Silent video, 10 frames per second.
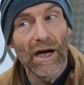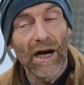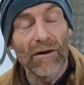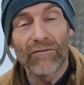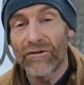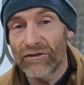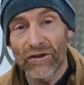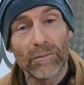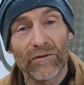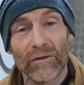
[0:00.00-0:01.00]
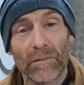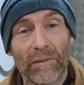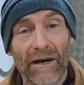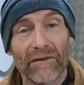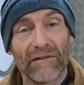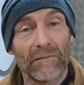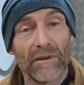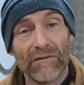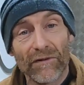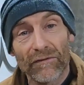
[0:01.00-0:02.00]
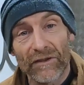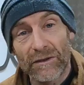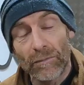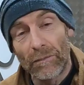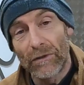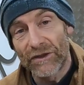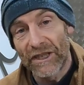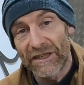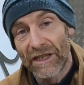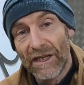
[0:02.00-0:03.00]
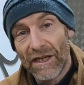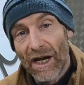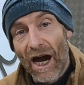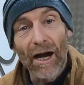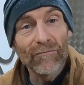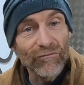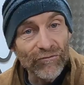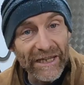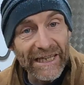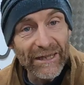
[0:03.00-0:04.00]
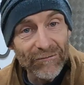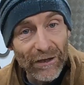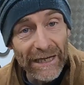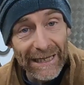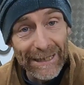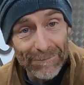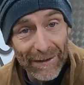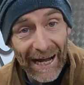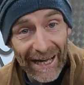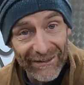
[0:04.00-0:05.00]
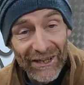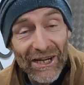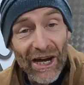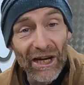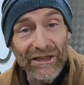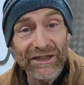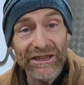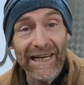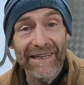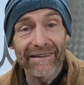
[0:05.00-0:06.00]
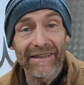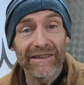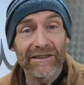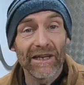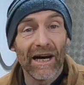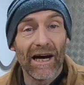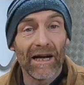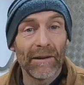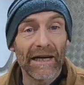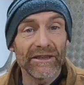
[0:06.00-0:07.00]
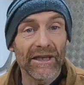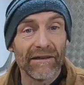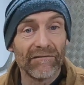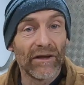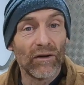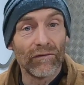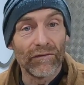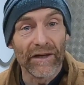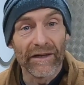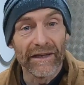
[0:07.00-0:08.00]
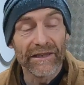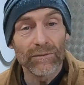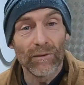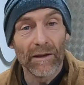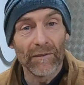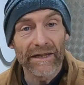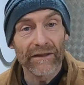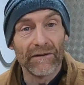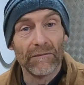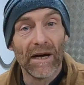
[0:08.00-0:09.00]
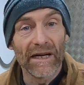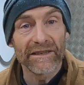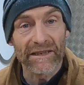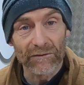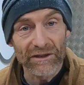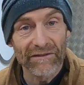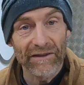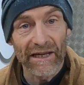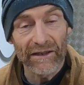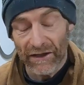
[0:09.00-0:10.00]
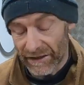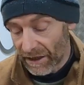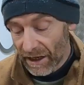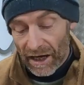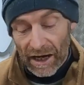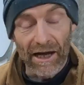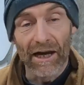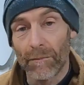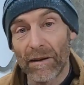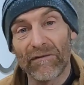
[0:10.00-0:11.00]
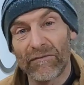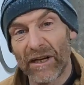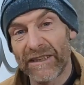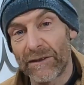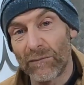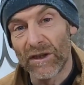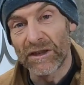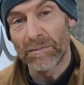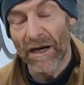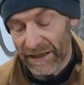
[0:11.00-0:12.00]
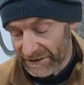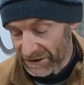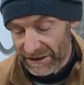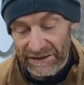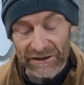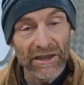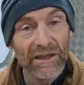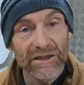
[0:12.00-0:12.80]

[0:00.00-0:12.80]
I'm super proud of having been involved in this book project, I'm really bad at selling things that I'm actually involved in. It's why my career in marketing was never that great, apart from writing words behind the scenes.